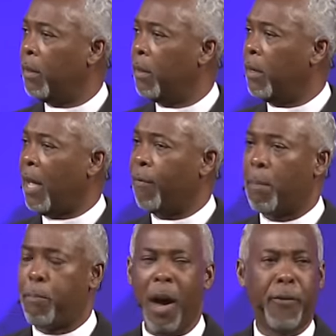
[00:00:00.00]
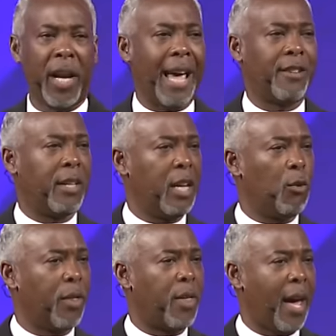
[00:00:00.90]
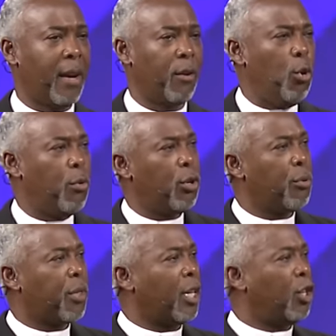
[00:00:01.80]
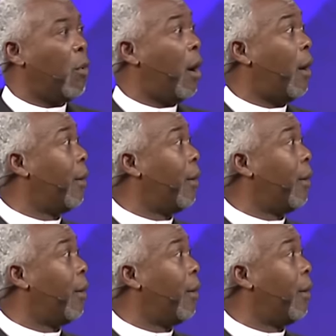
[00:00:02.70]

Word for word: Now, if the prophet had to deal with that, who do you think you are?